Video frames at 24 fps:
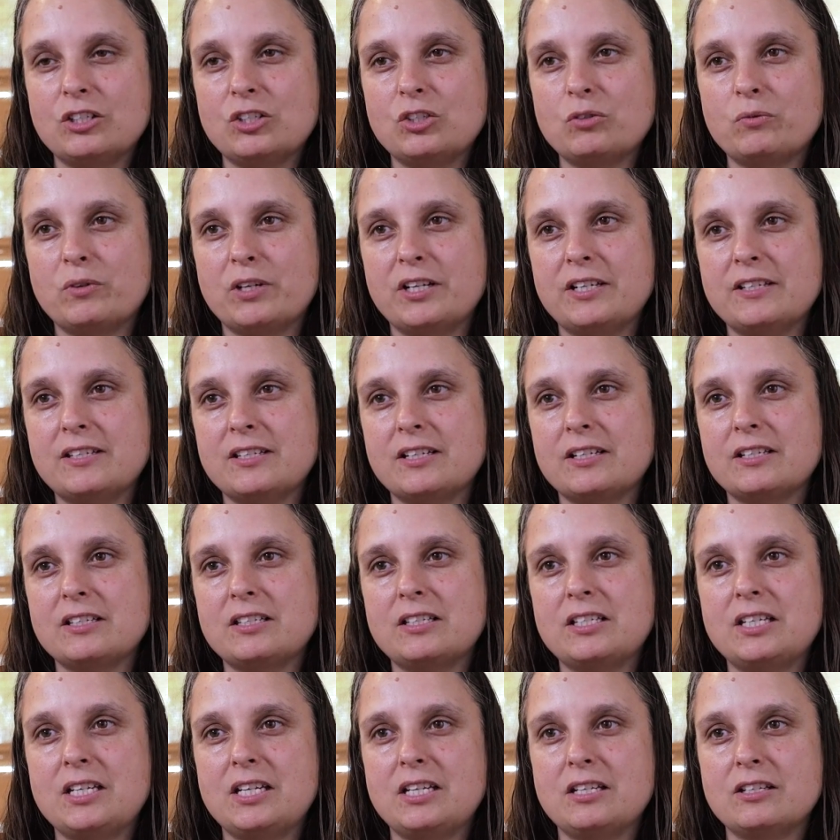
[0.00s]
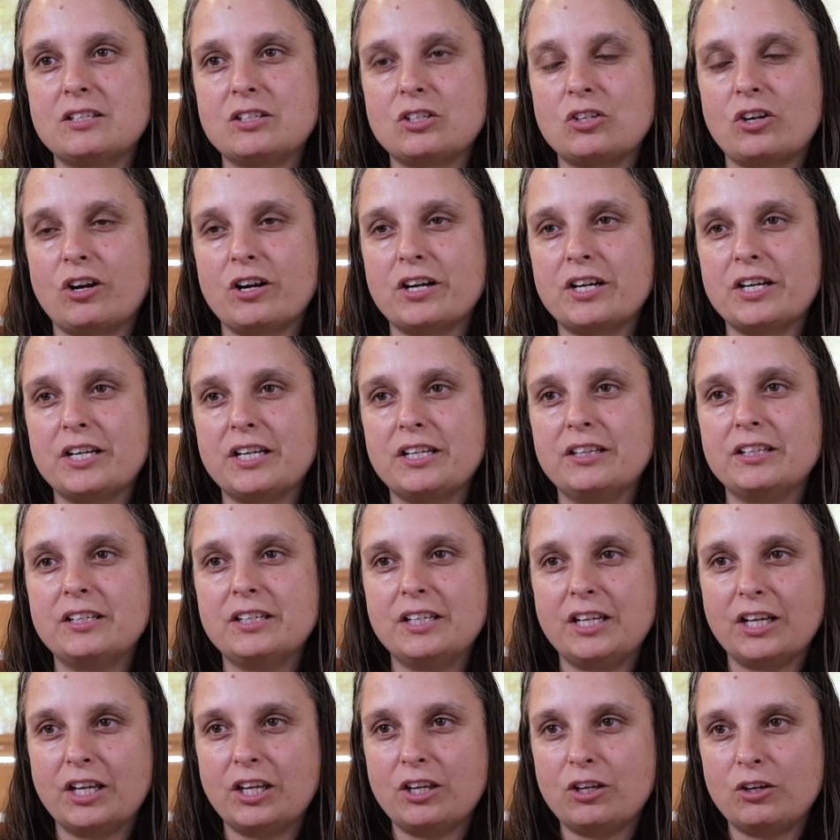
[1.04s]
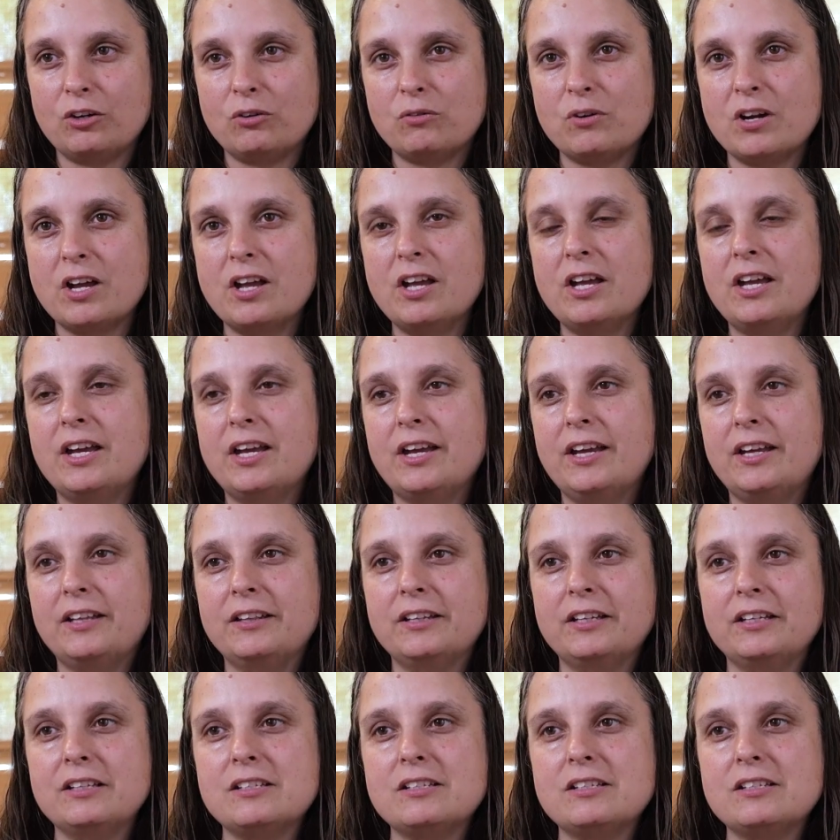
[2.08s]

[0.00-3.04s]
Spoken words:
to 2016, started in the NICU, and